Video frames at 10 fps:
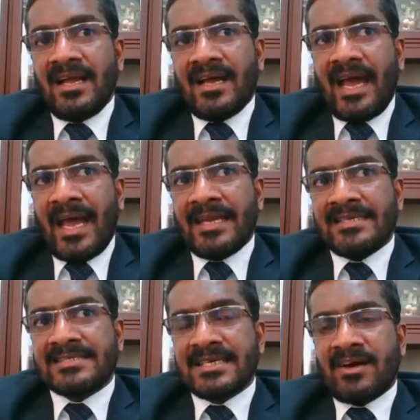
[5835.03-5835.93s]

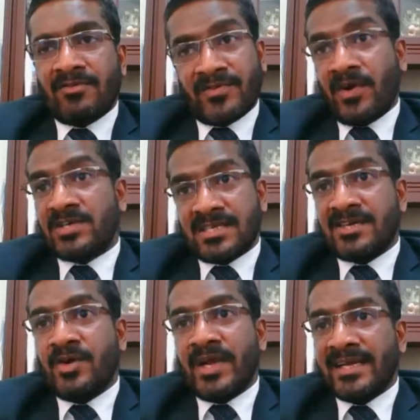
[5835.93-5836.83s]
and uh, of course, uh,
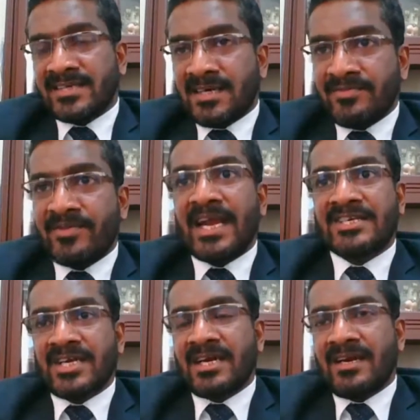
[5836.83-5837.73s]
doing a
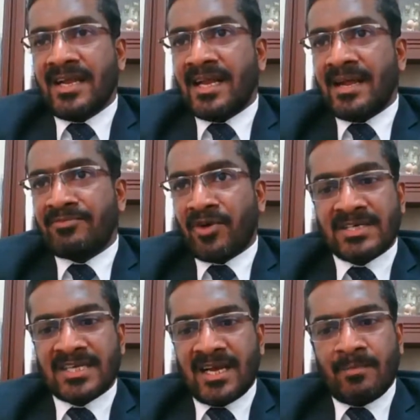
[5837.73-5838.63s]
centrifugation in a
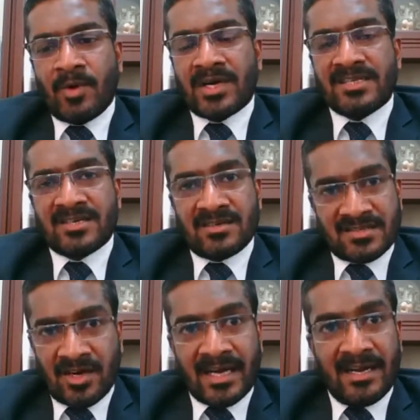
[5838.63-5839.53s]
forensic laboratory is not,
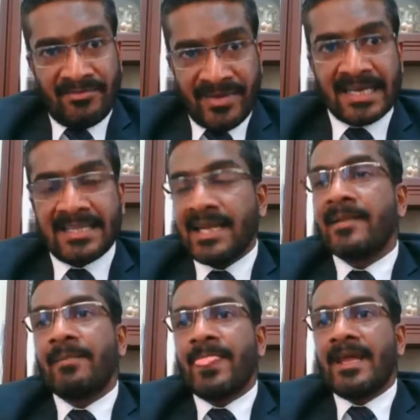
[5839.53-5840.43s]
not a difficult thing.
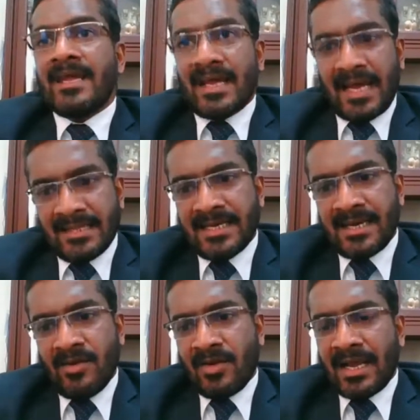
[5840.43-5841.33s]
And then
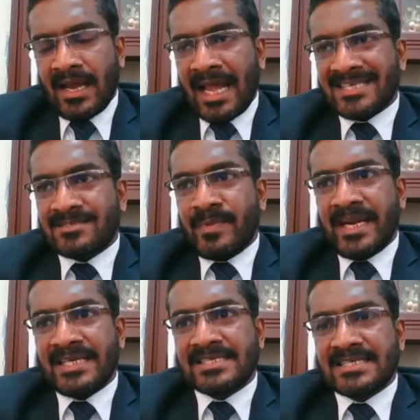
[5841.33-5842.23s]
you can
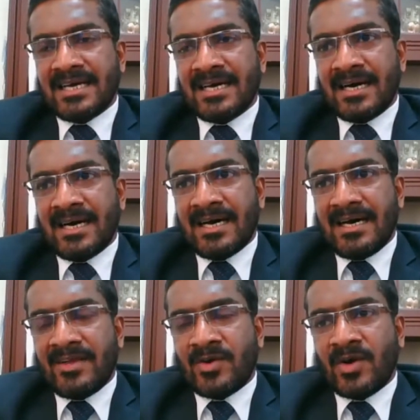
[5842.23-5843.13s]
aspirate, uh,
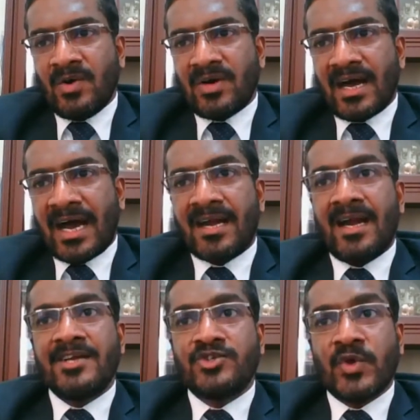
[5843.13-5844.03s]
you know,
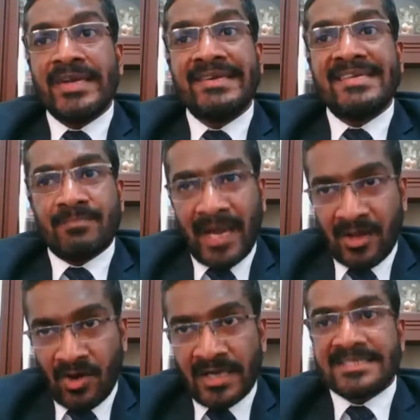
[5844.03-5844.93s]
120
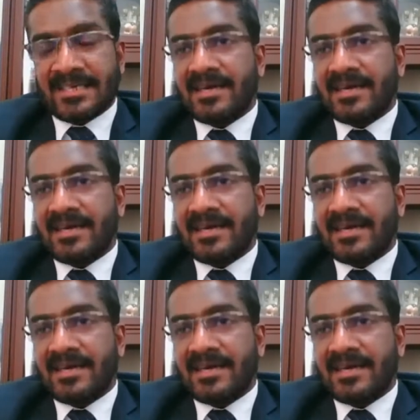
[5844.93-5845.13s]
microliter